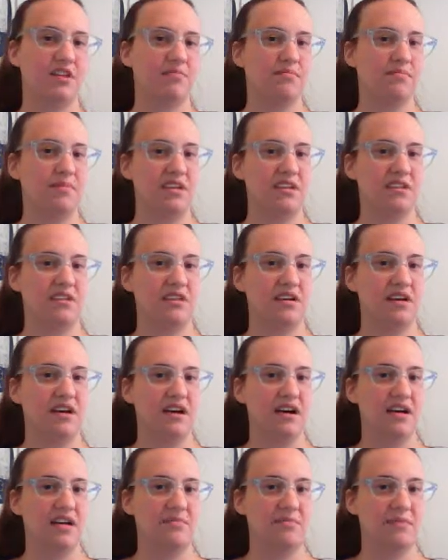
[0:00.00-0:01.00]

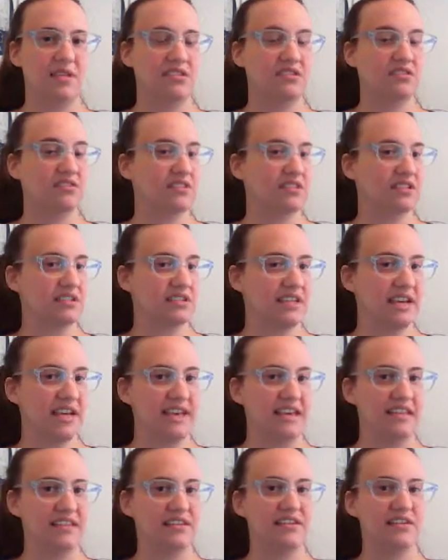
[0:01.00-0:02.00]
mental
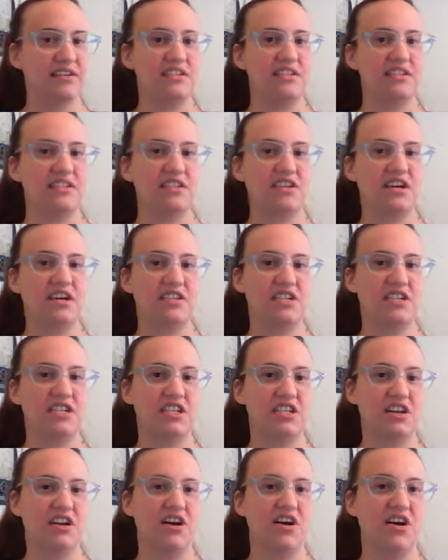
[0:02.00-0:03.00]
delay. There is
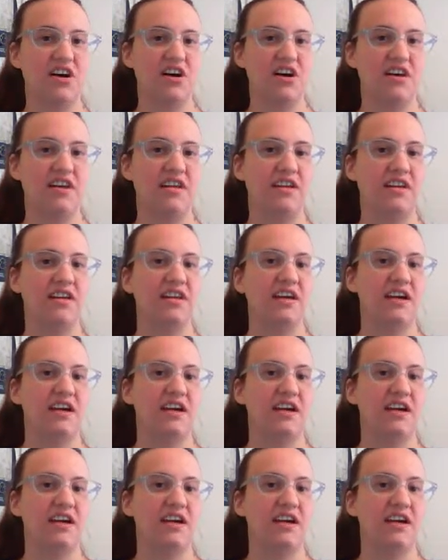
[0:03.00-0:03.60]
touching on